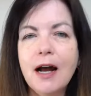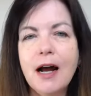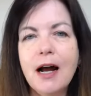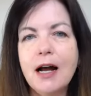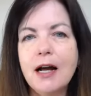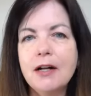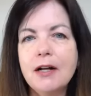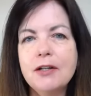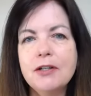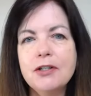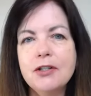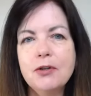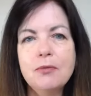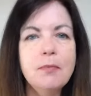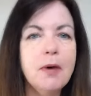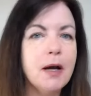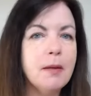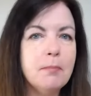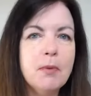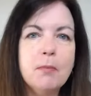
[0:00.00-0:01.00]
And you
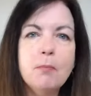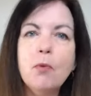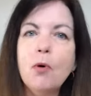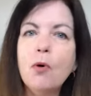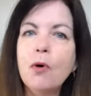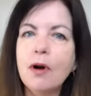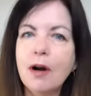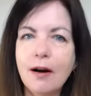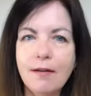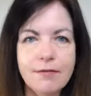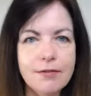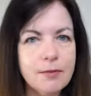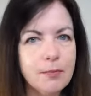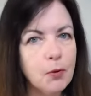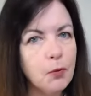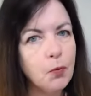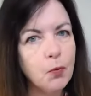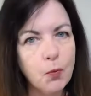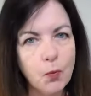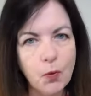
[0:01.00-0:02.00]
might be more comfortable
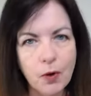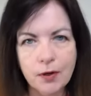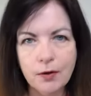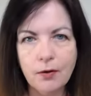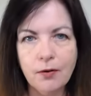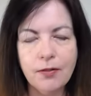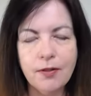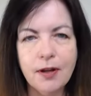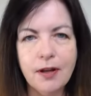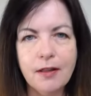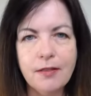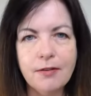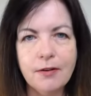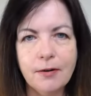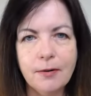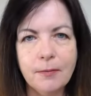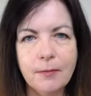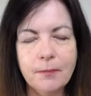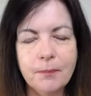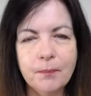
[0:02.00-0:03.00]
with one or the
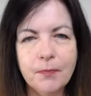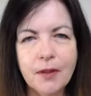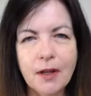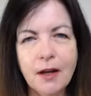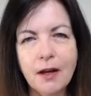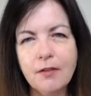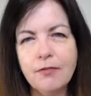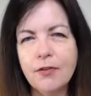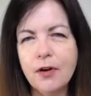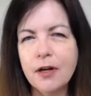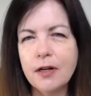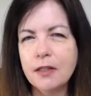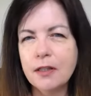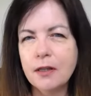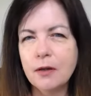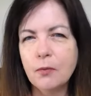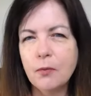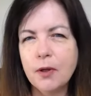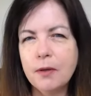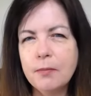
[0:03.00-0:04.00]
other. I find that
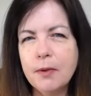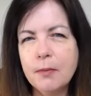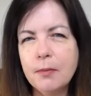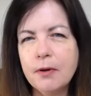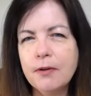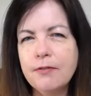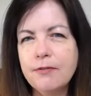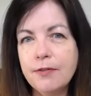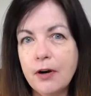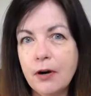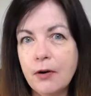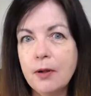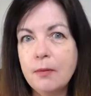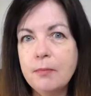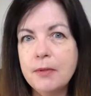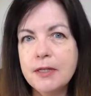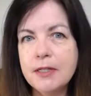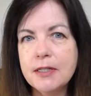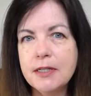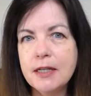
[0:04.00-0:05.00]
when people are very
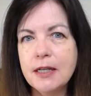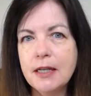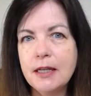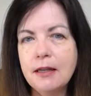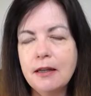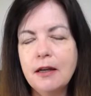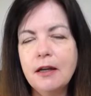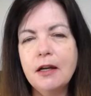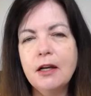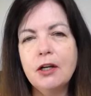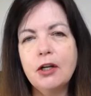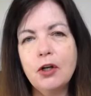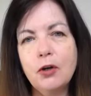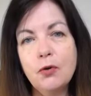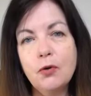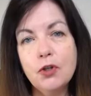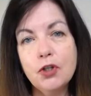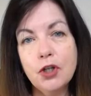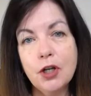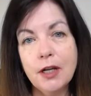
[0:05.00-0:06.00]
busy,
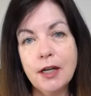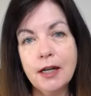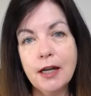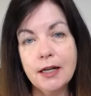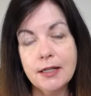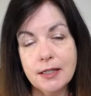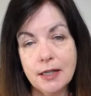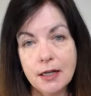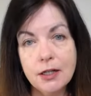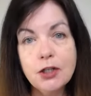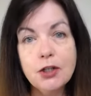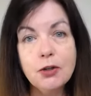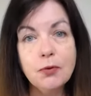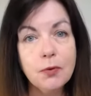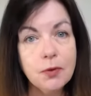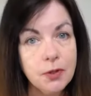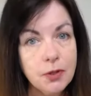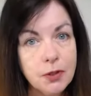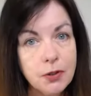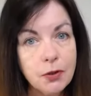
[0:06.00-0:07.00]
coaching, as I do
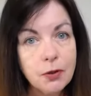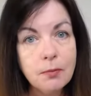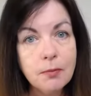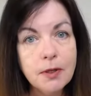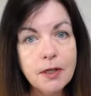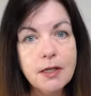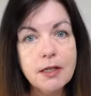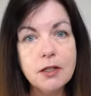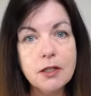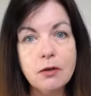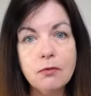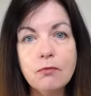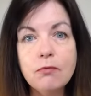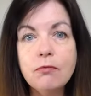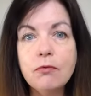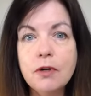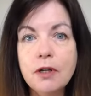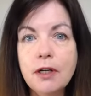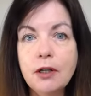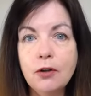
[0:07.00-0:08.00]
on Zoom, is a
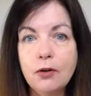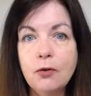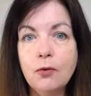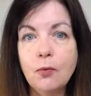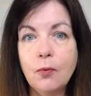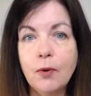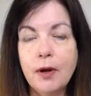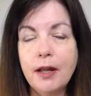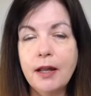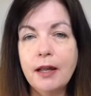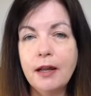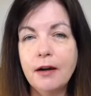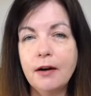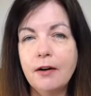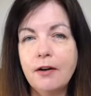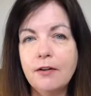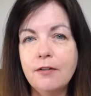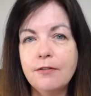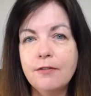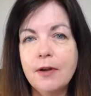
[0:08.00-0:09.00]
really good way
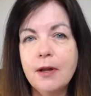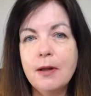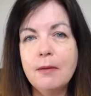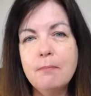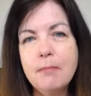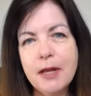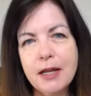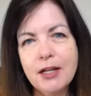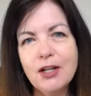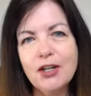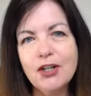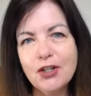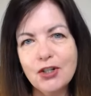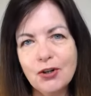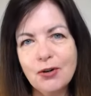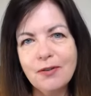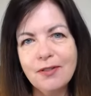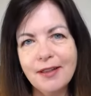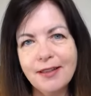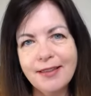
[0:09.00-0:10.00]
of making
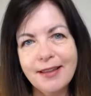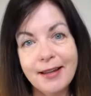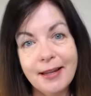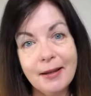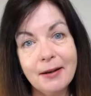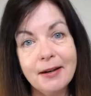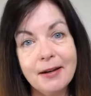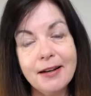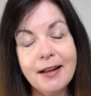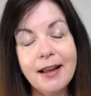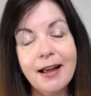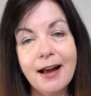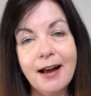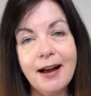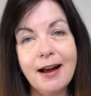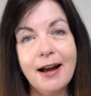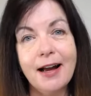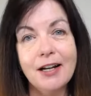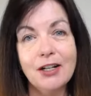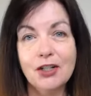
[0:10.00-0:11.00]
sure that they can
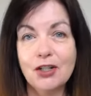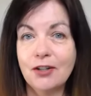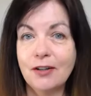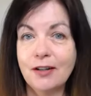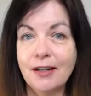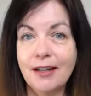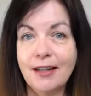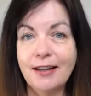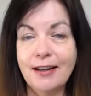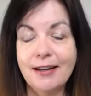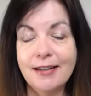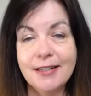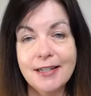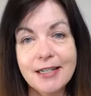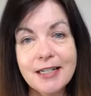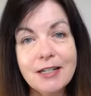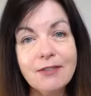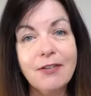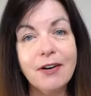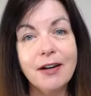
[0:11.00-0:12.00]
actually
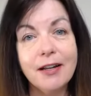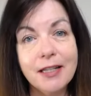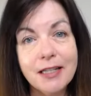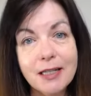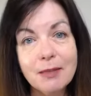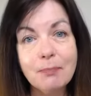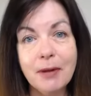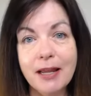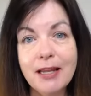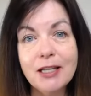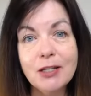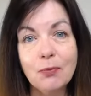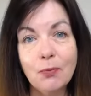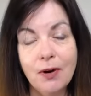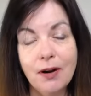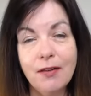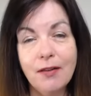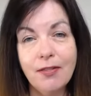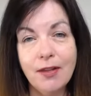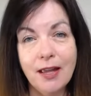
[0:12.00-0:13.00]
identify a space
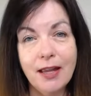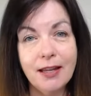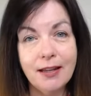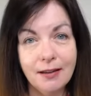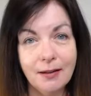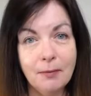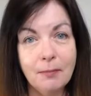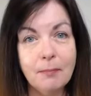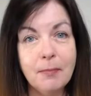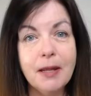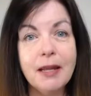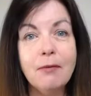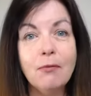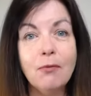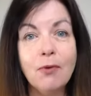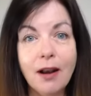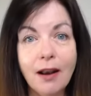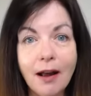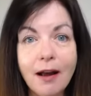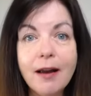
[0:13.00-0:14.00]
where they can be
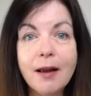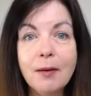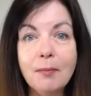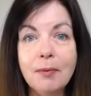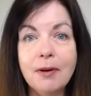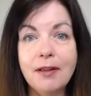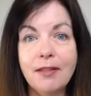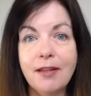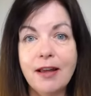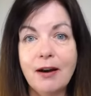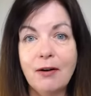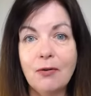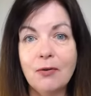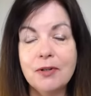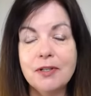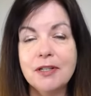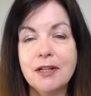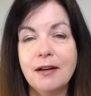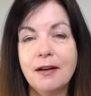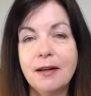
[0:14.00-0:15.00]
reliably there on
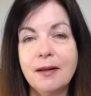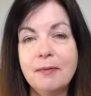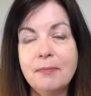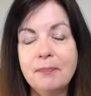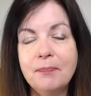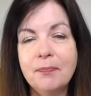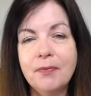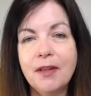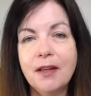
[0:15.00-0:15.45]
time.